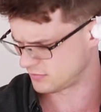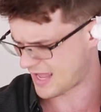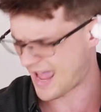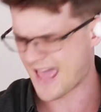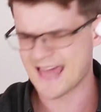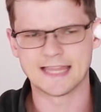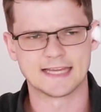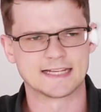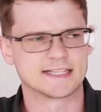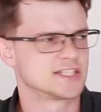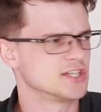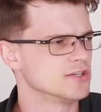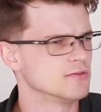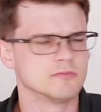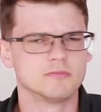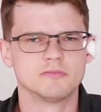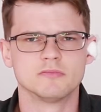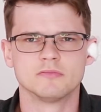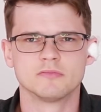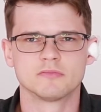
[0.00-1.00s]
Alex, do
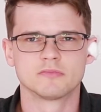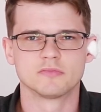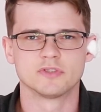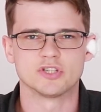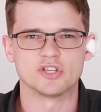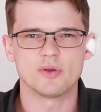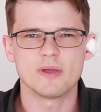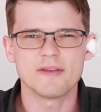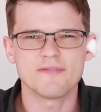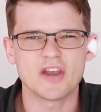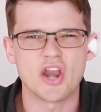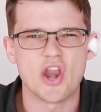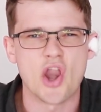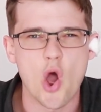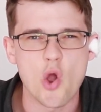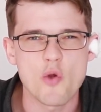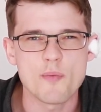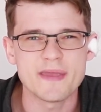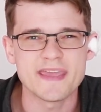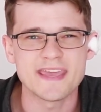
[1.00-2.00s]
you even
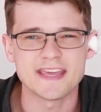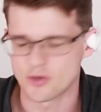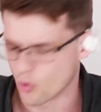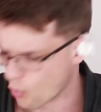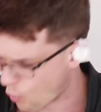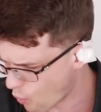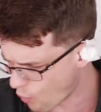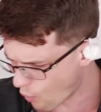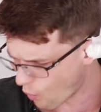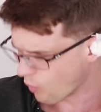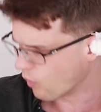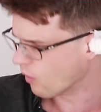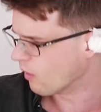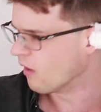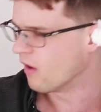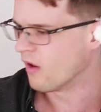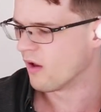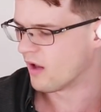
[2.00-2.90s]
know me at all?